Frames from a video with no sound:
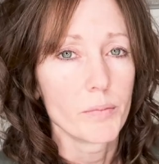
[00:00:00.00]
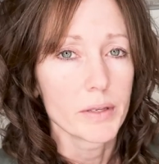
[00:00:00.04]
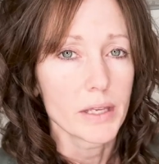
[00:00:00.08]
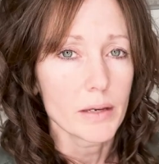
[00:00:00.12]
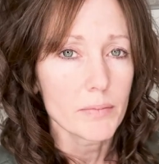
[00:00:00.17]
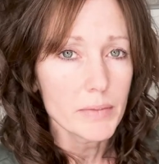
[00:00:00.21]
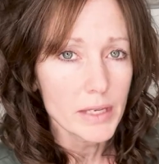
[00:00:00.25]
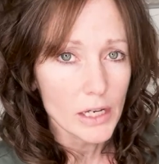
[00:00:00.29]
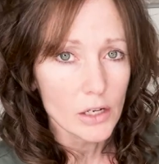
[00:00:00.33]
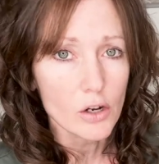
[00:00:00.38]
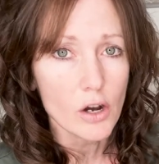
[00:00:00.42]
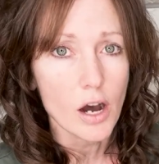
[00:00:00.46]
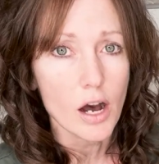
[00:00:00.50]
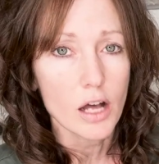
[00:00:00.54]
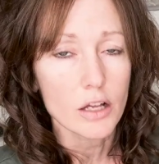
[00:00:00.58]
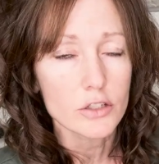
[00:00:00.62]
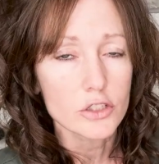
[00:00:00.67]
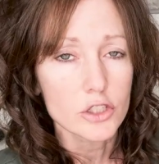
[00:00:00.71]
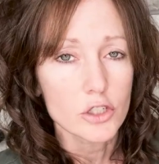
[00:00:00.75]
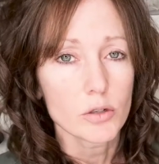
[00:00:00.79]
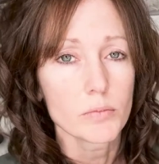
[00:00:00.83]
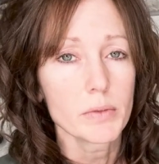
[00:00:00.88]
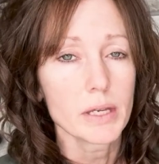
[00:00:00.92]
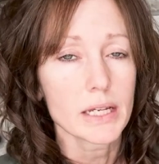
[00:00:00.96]
give me a call,
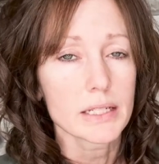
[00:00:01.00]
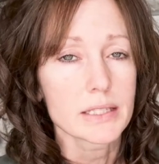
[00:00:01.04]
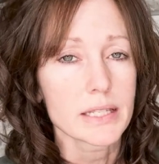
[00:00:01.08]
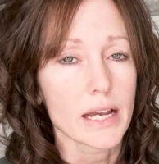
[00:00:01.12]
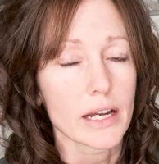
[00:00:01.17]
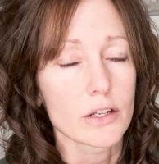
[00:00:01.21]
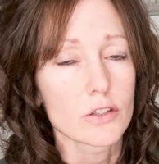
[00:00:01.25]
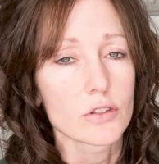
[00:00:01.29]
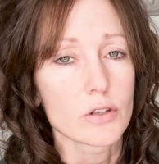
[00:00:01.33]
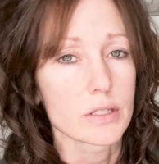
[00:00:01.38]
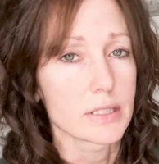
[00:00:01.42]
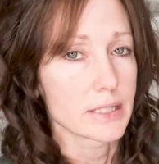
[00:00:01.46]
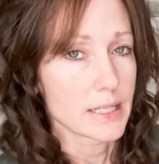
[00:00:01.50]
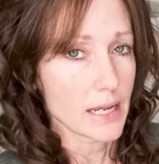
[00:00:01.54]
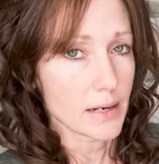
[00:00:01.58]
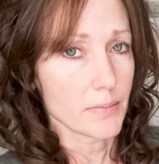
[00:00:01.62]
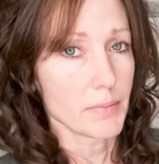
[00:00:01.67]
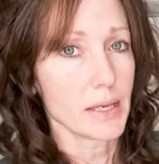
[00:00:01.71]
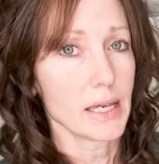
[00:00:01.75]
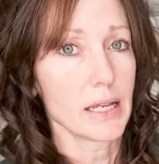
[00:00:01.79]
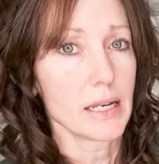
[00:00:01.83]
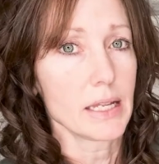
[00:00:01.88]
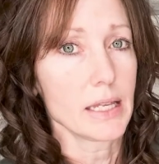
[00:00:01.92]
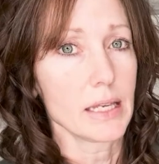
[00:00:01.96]
shoot me a text, or send
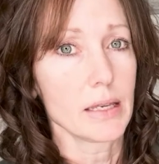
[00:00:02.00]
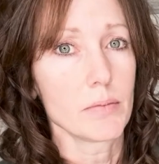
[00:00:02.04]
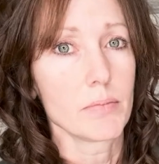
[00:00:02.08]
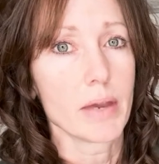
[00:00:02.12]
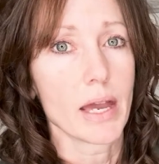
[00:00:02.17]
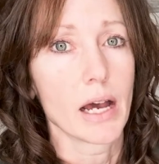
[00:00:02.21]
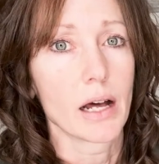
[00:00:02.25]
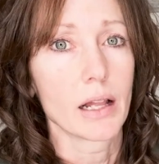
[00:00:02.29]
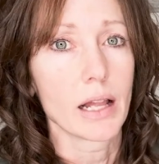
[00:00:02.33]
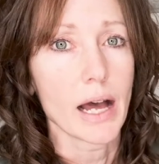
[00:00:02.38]
me an email.